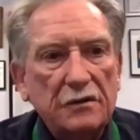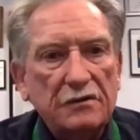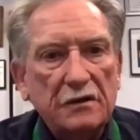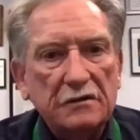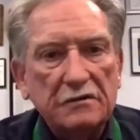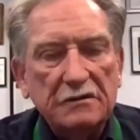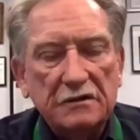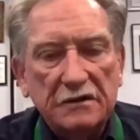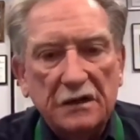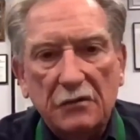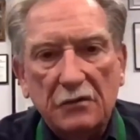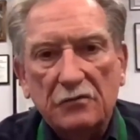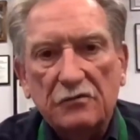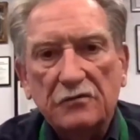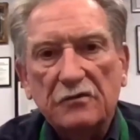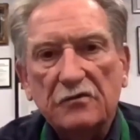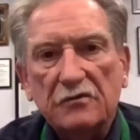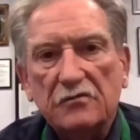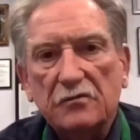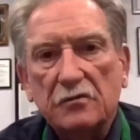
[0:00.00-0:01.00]
we thought that that
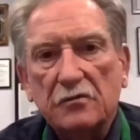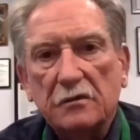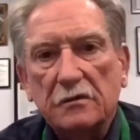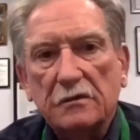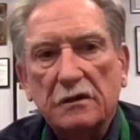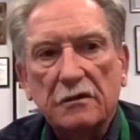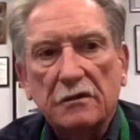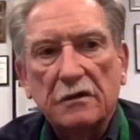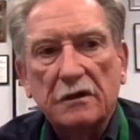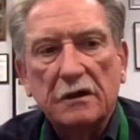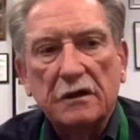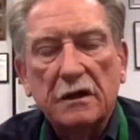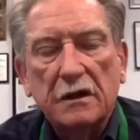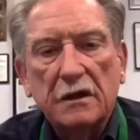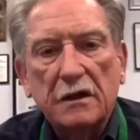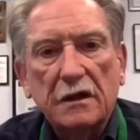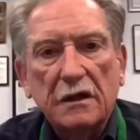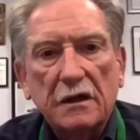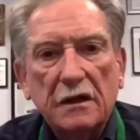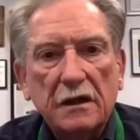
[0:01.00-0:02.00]
was extraordinary.
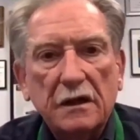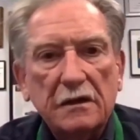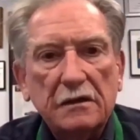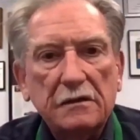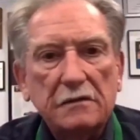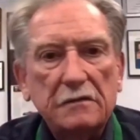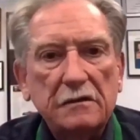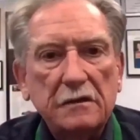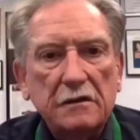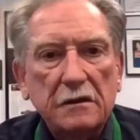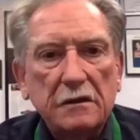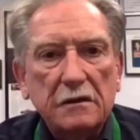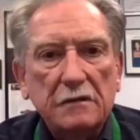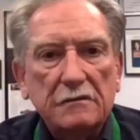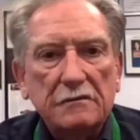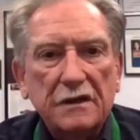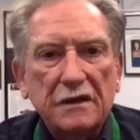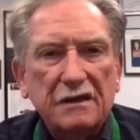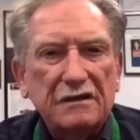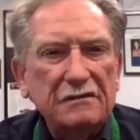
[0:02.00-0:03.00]
And uh,
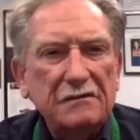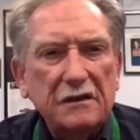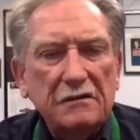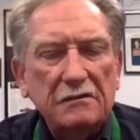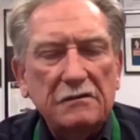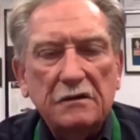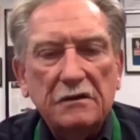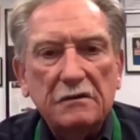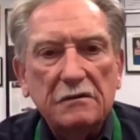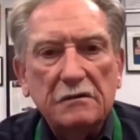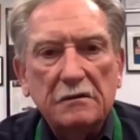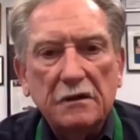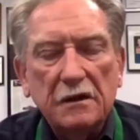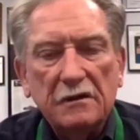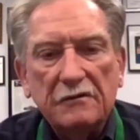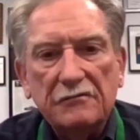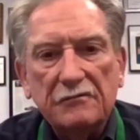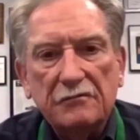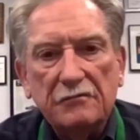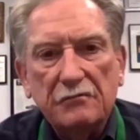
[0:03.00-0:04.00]
they, they did a
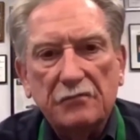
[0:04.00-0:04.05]
lot of